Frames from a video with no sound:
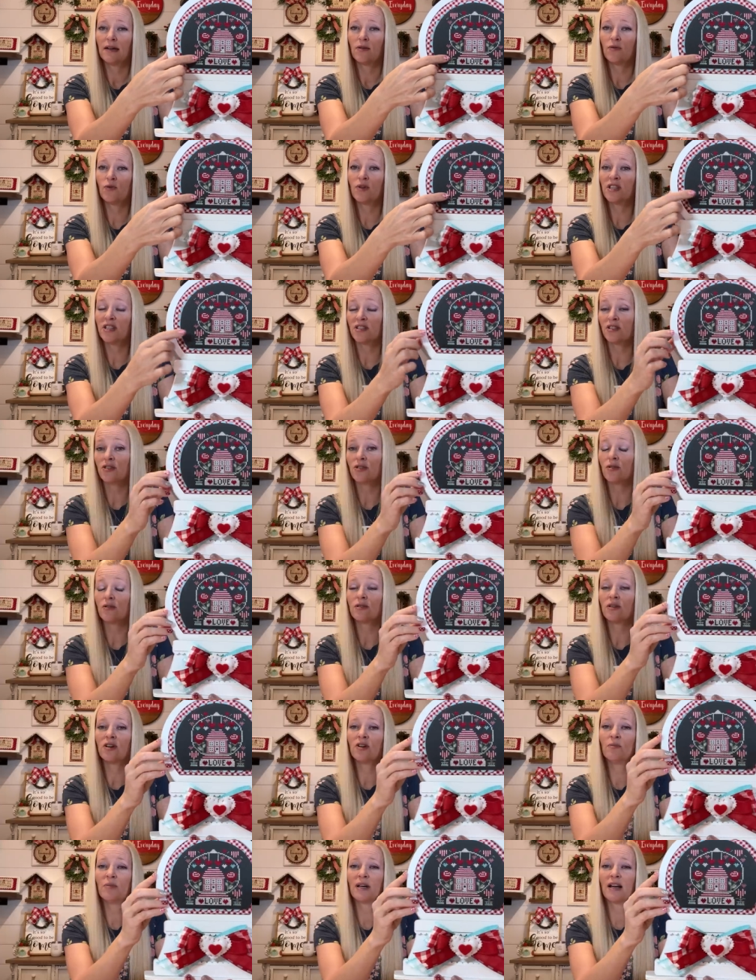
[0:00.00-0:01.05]
with a snow
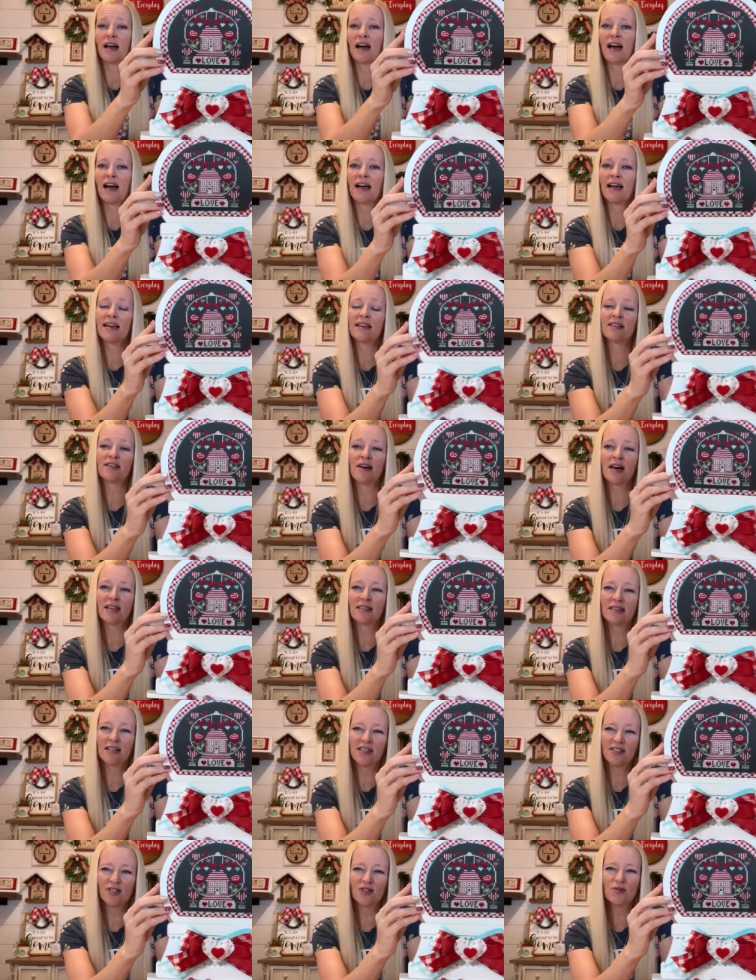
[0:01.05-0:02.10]
globe but i thought
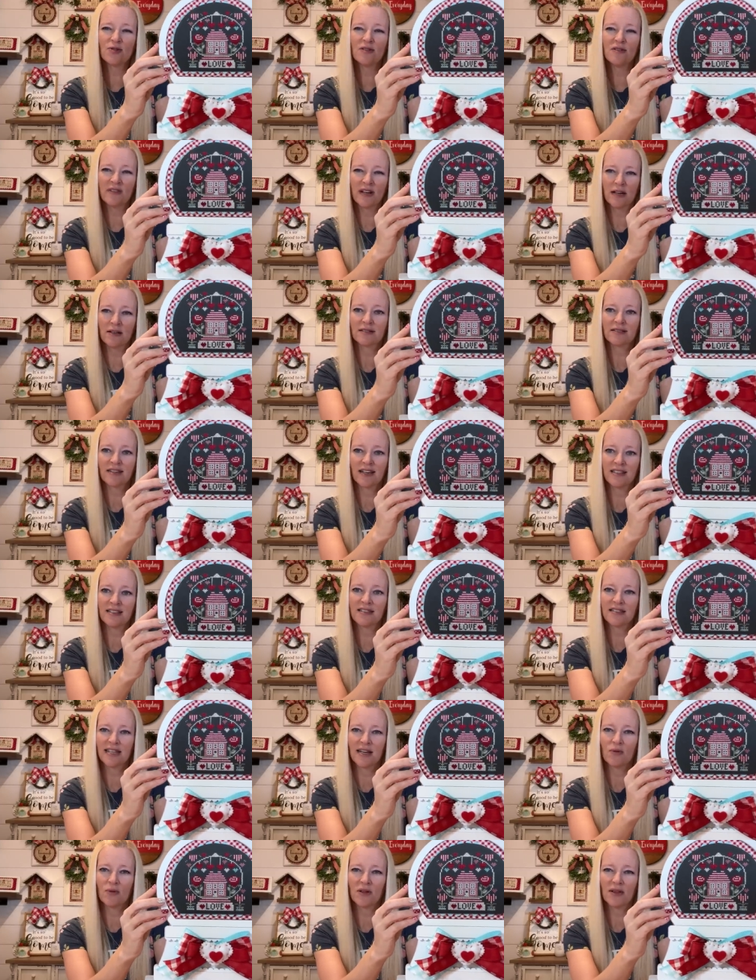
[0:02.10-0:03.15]
let's do a valentine's
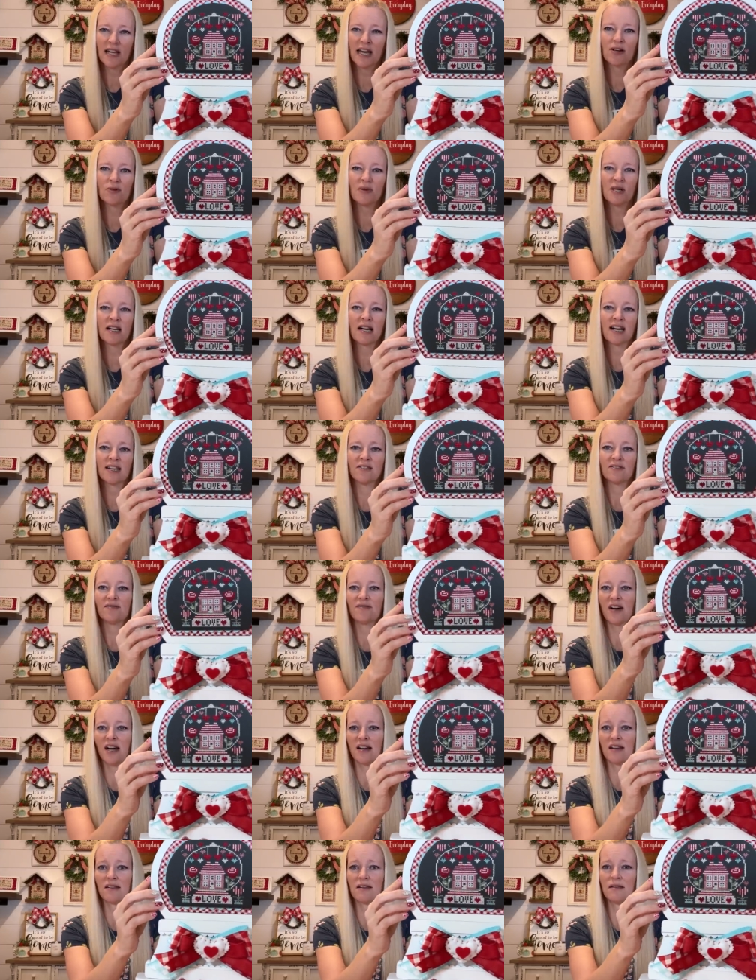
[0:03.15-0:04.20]
day one that'll be kind of
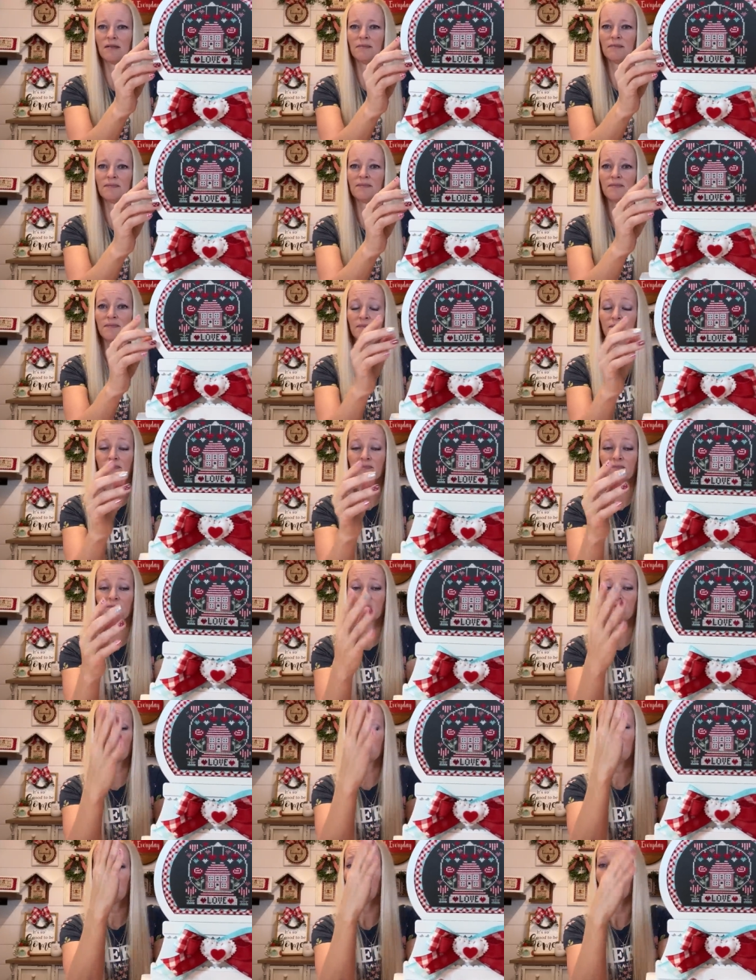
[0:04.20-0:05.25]
fun
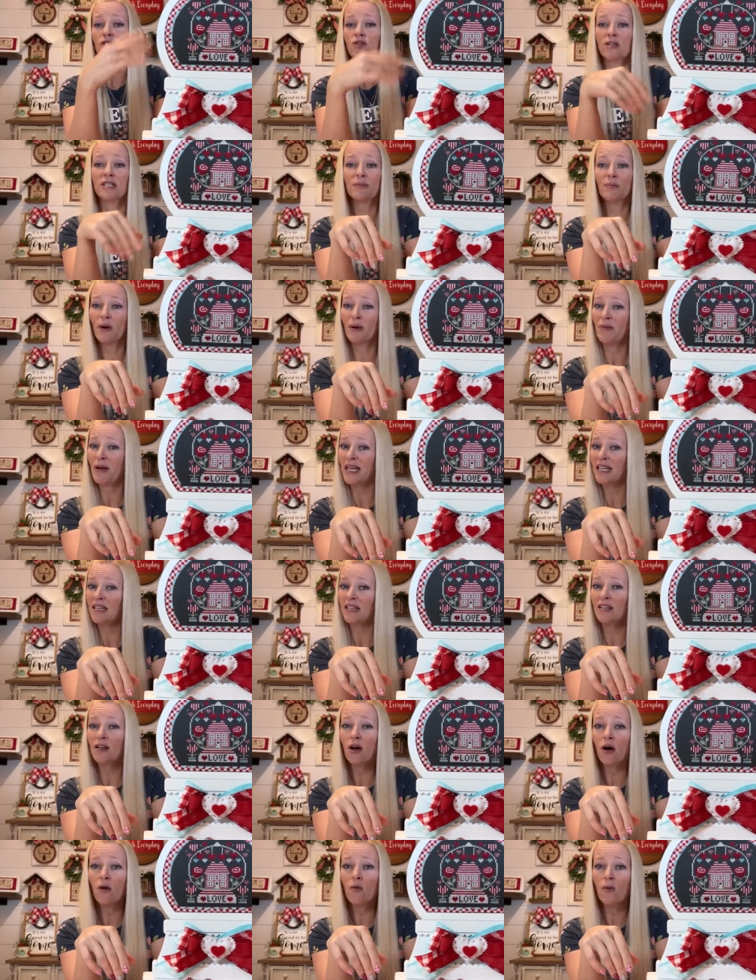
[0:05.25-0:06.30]
so i spray painted
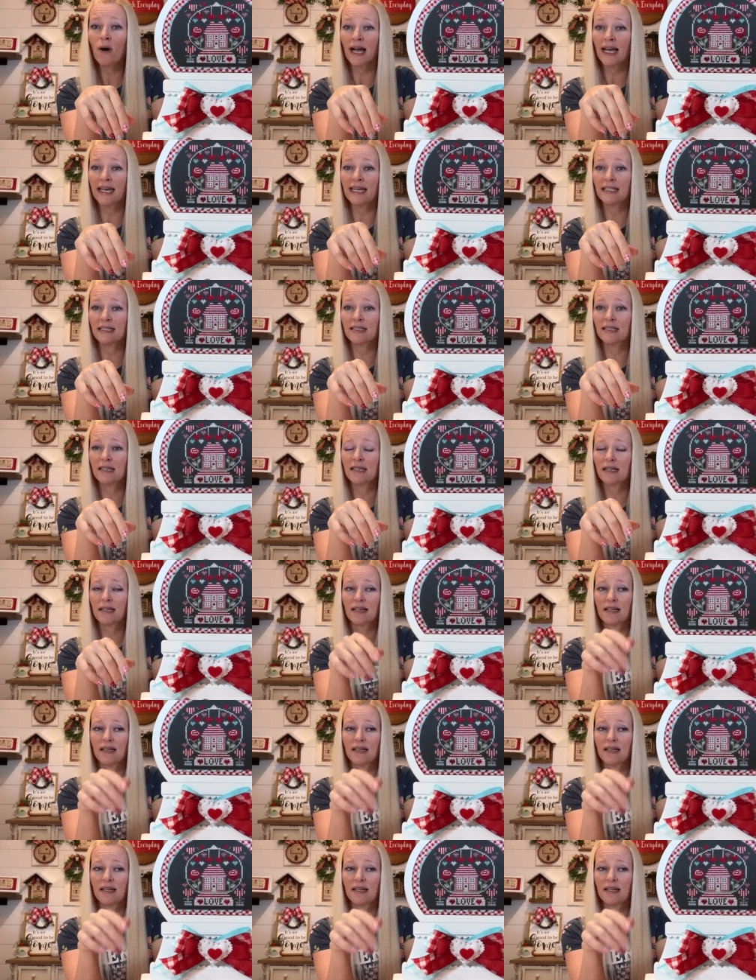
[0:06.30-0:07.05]
it all white